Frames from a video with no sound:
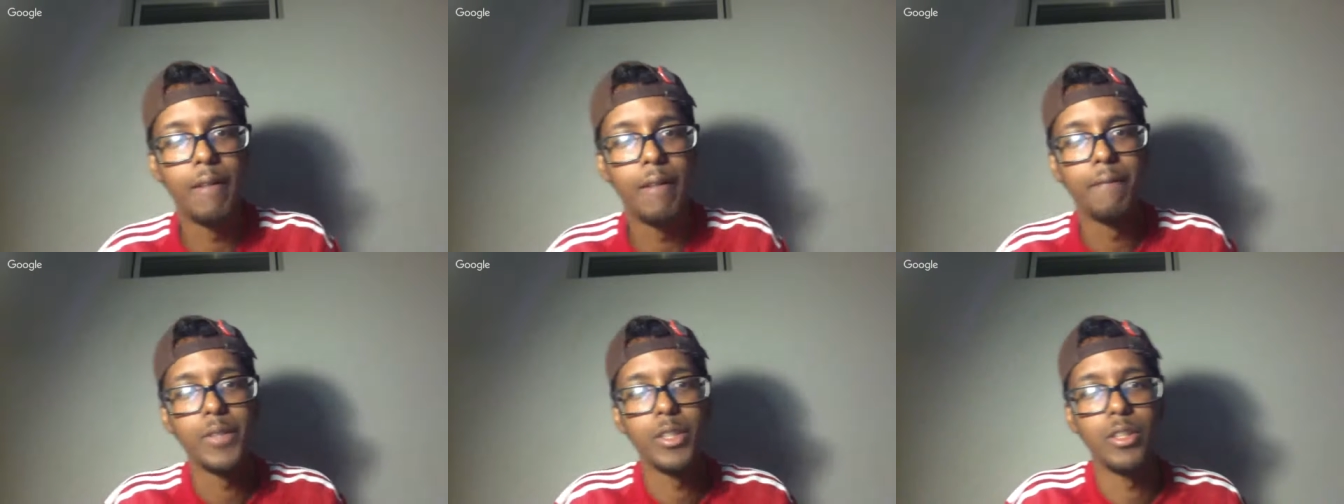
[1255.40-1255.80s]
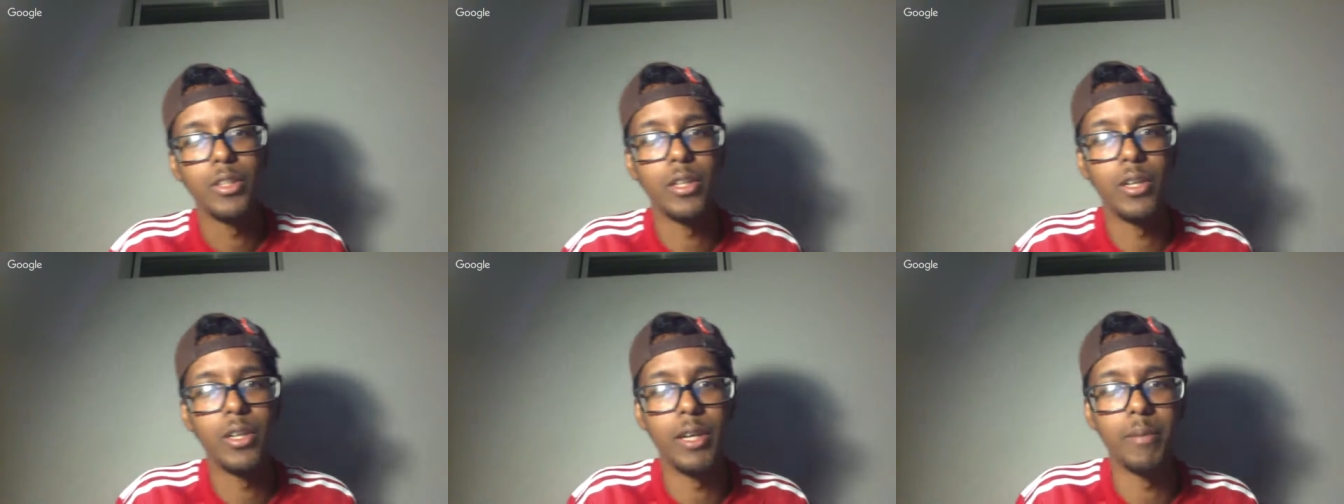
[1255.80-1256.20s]
You know what
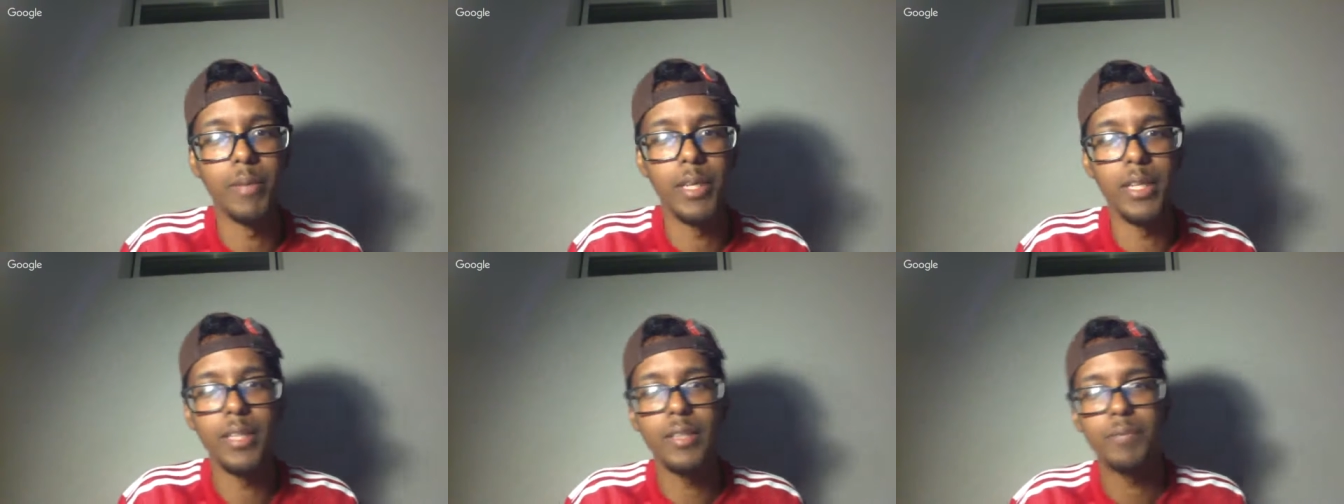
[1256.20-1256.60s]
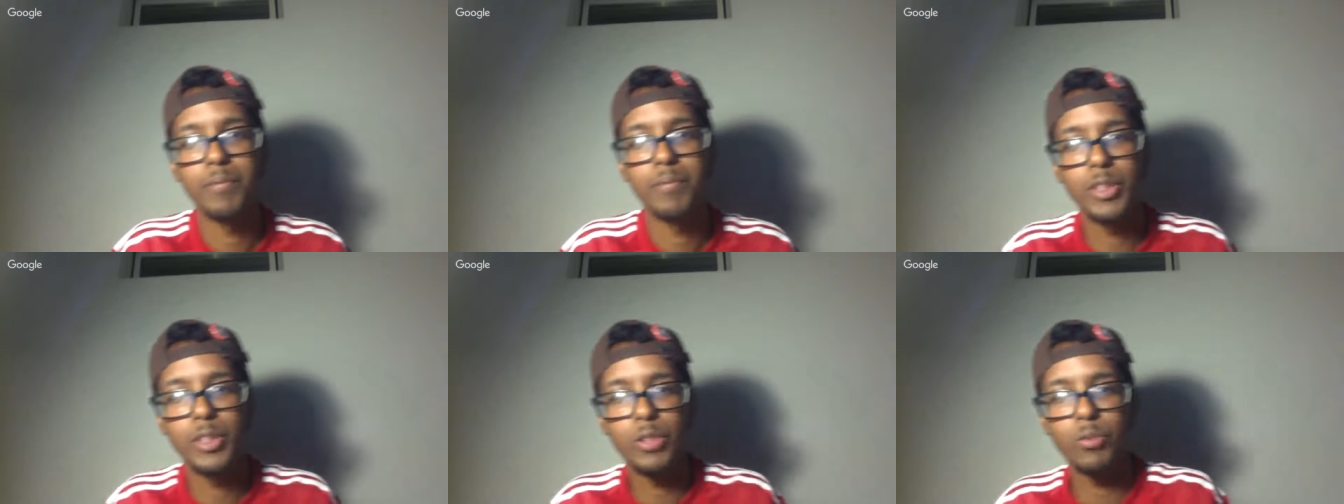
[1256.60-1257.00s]
I mean? This is
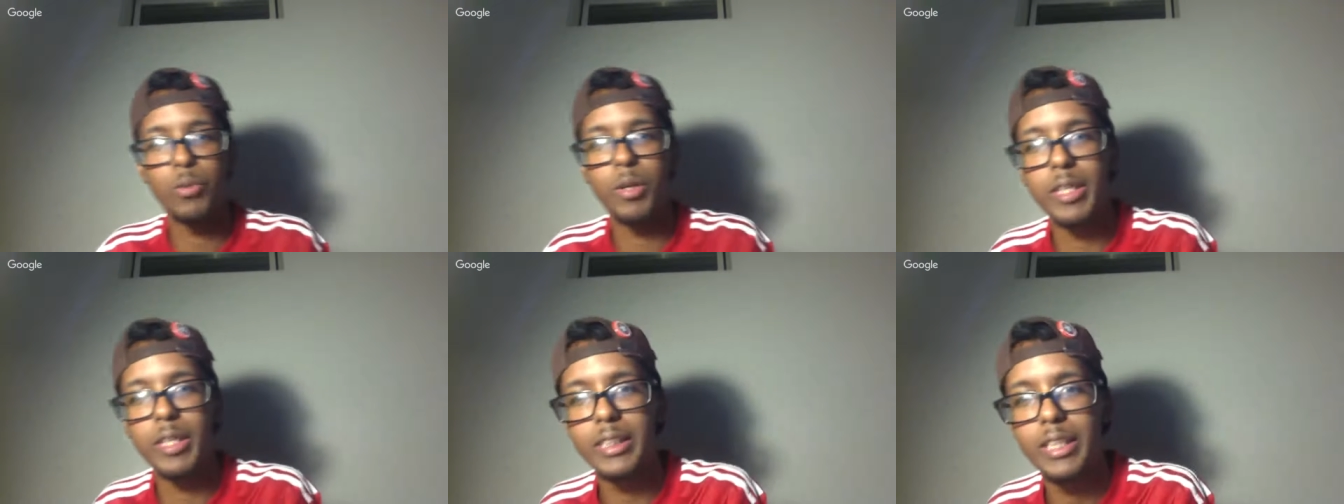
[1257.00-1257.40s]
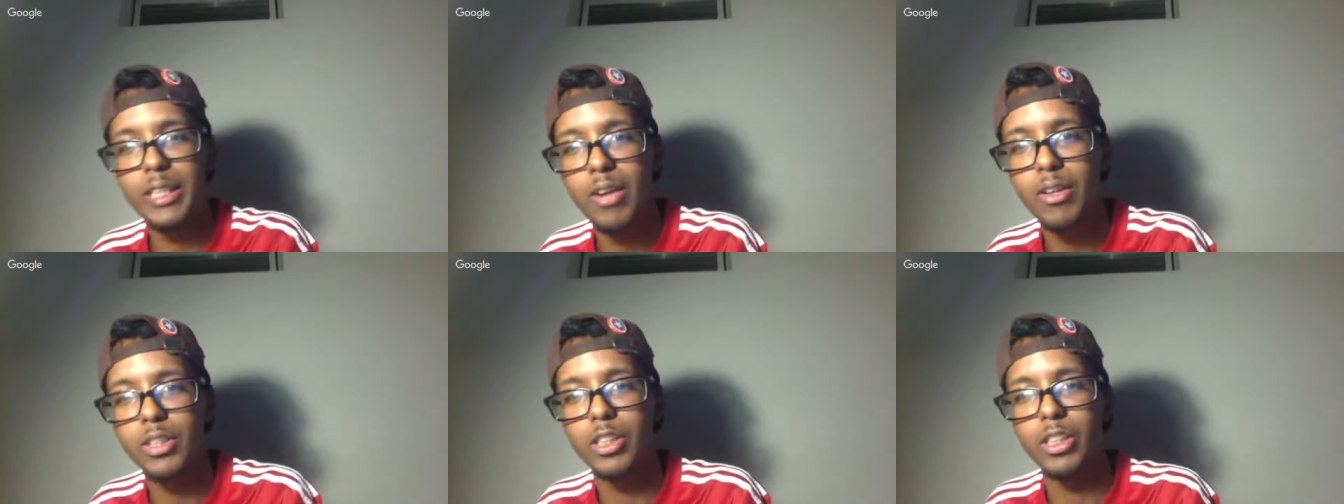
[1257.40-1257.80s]
what his
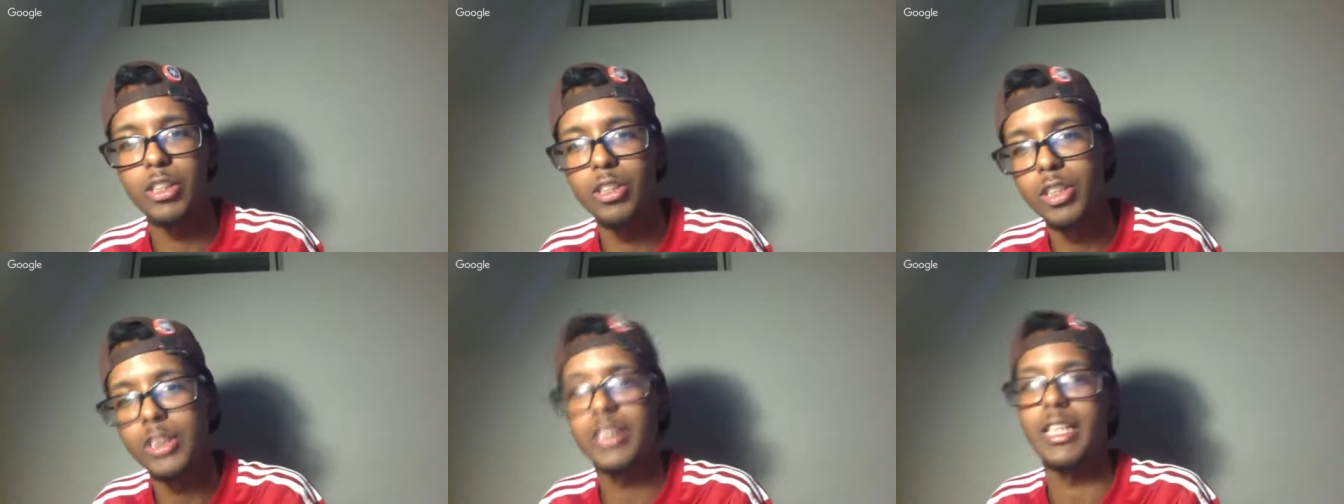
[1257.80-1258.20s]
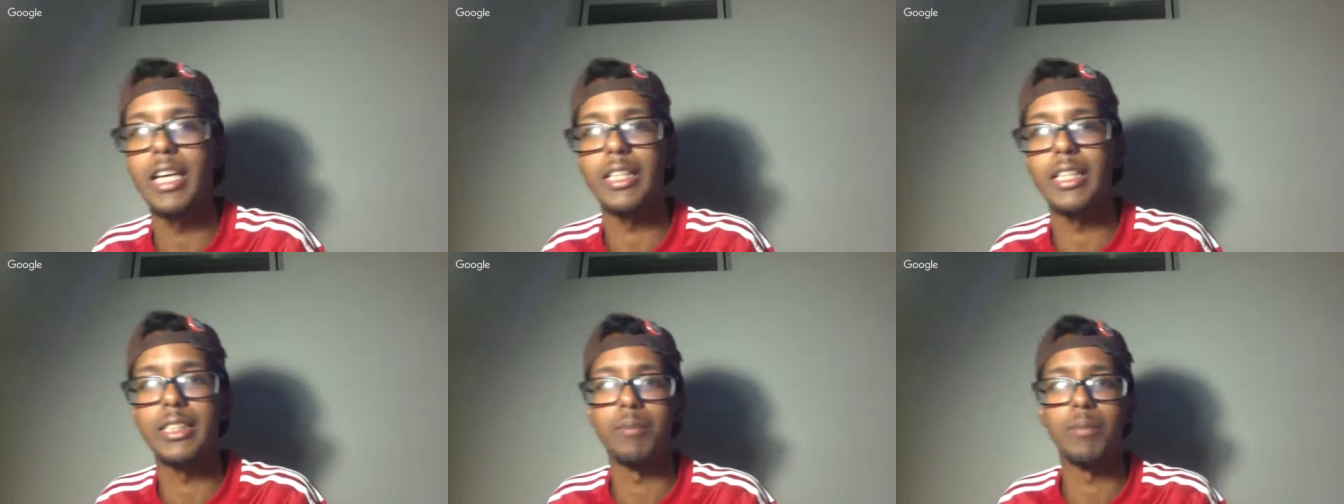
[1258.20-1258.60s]
character looks like to
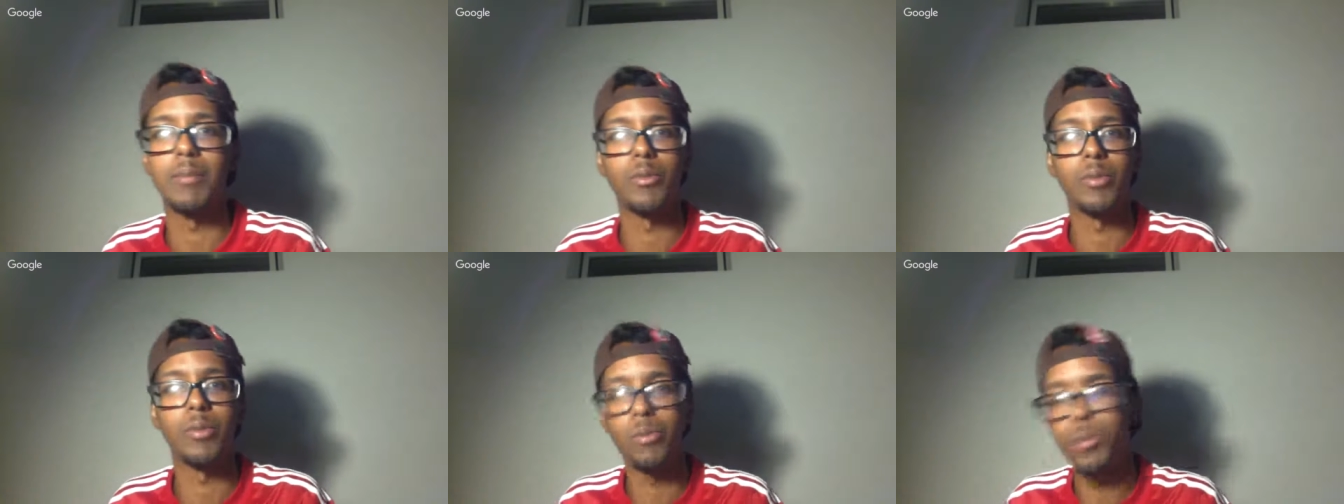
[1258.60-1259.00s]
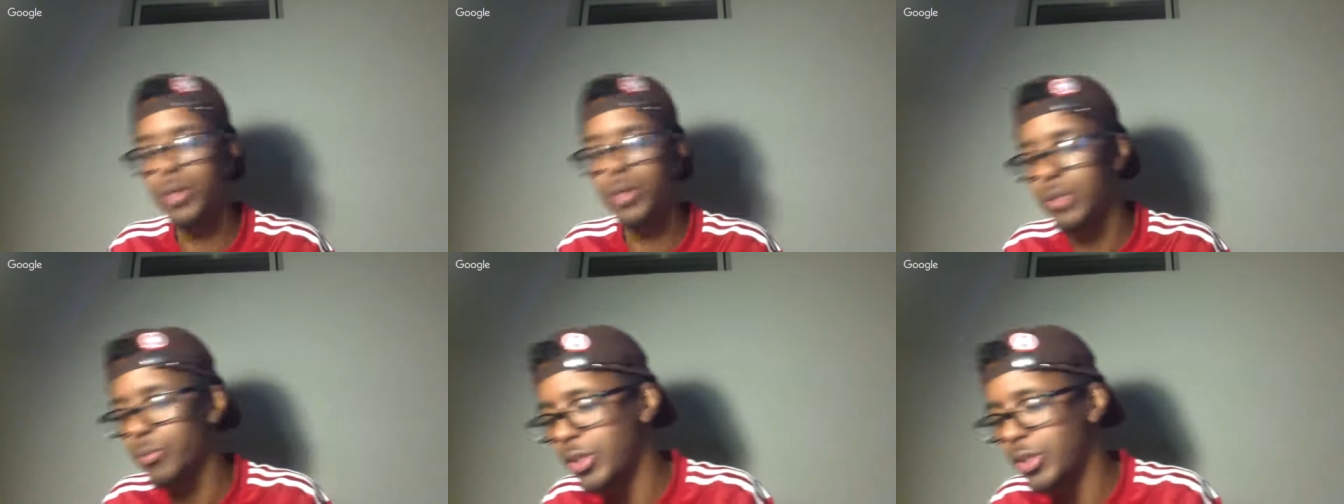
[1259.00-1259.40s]
me. Well, where, where
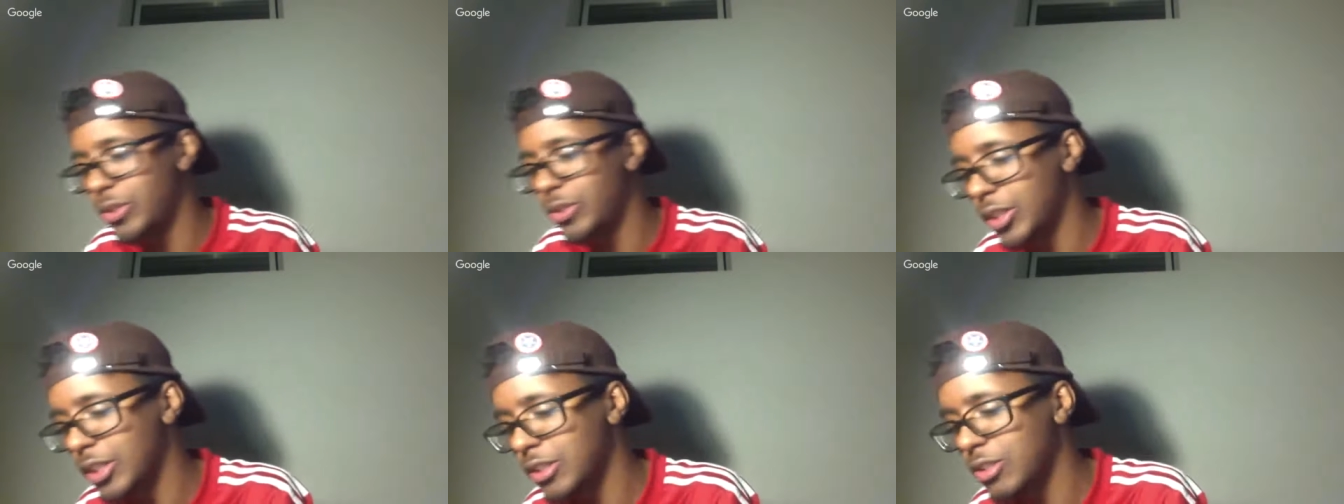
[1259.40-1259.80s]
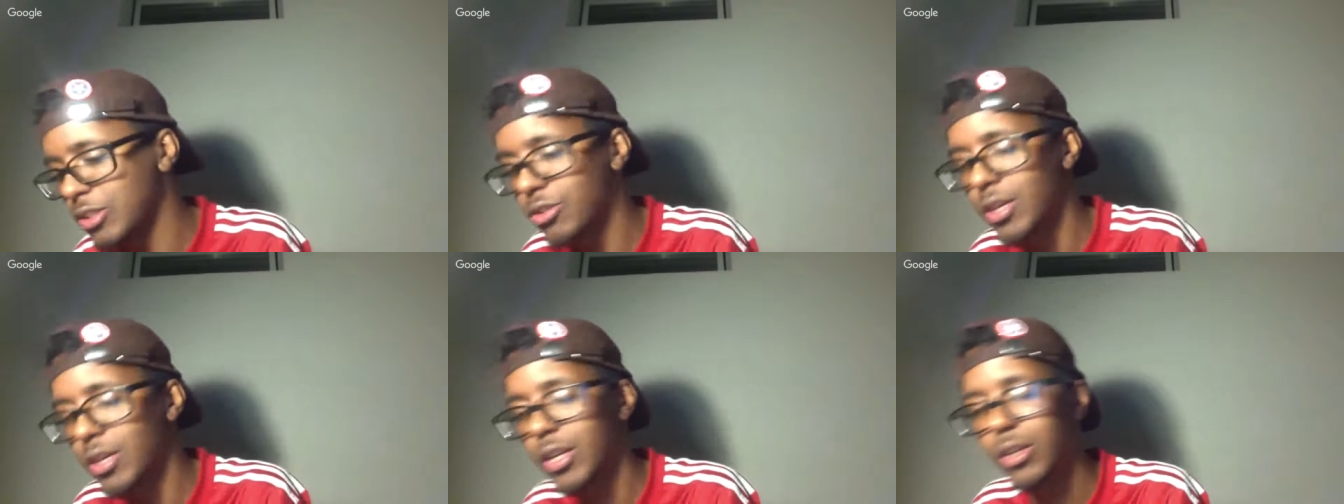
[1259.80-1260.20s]
do you think they're trying to
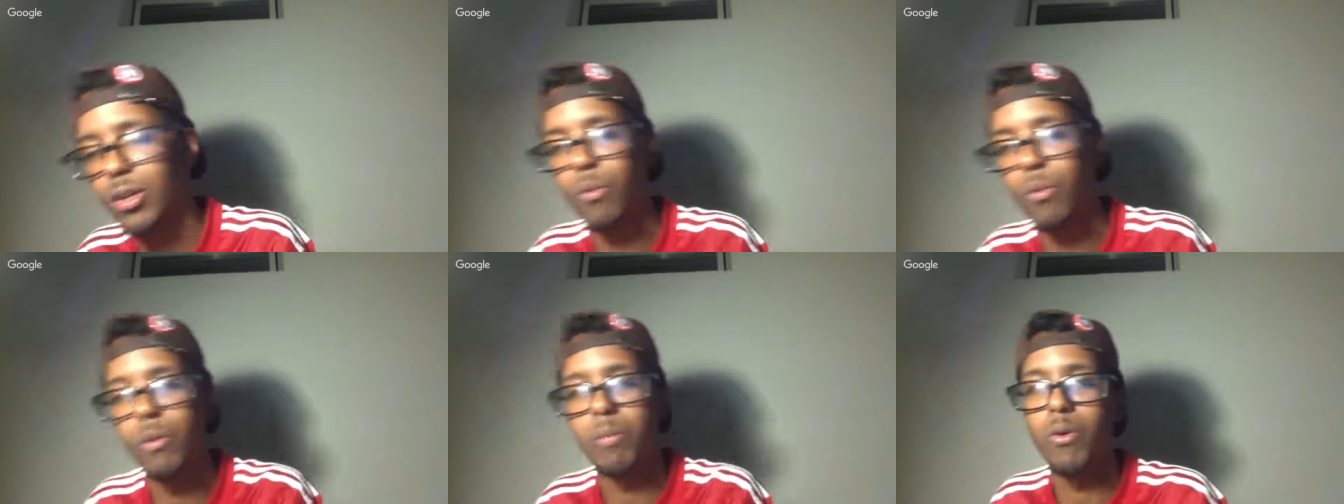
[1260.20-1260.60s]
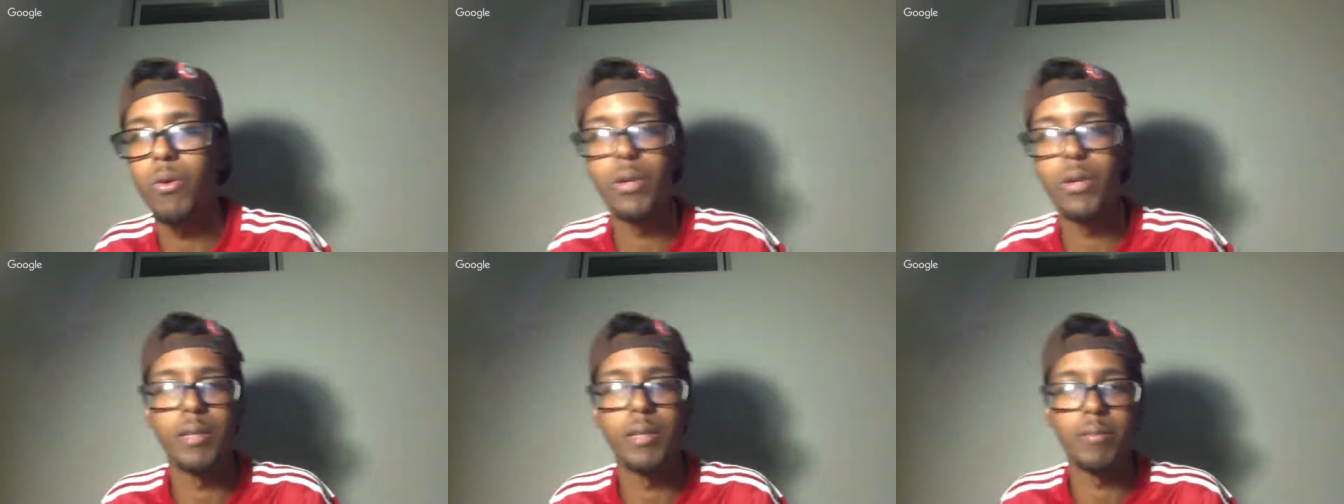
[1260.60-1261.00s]
go with Morgan,
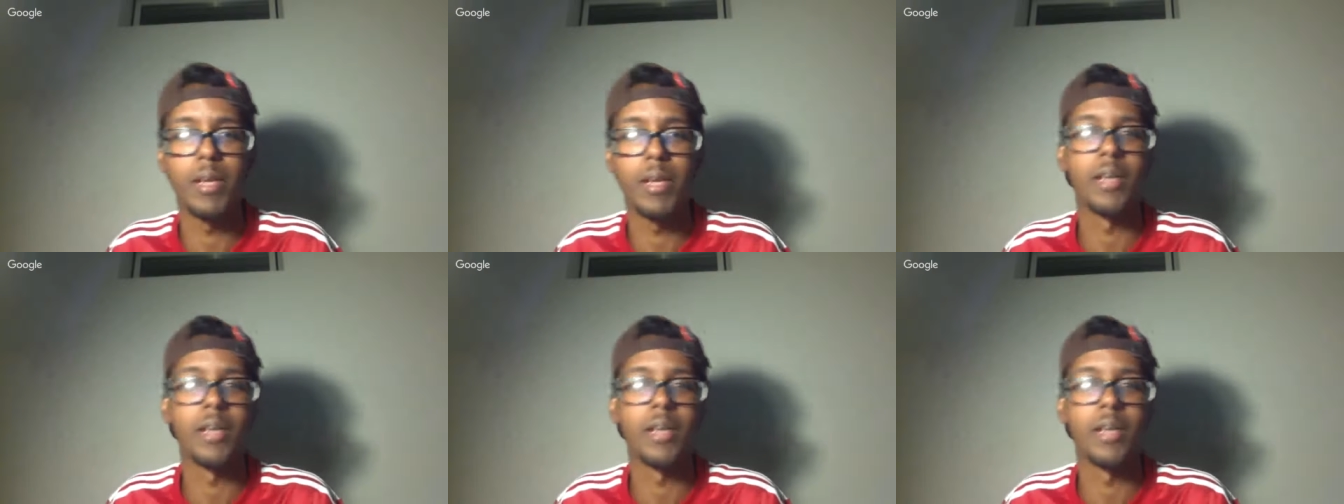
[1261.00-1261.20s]
man?